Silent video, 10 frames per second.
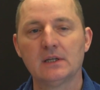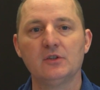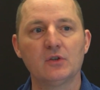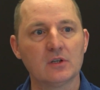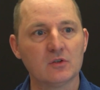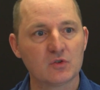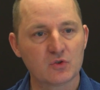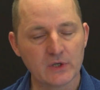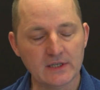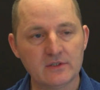You can
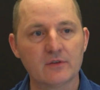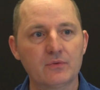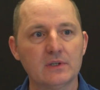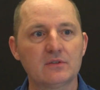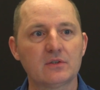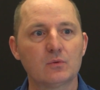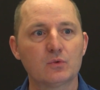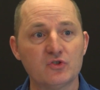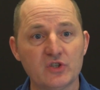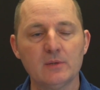create different
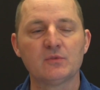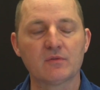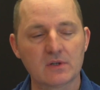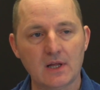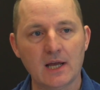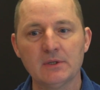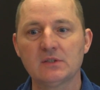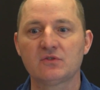regimes of climate,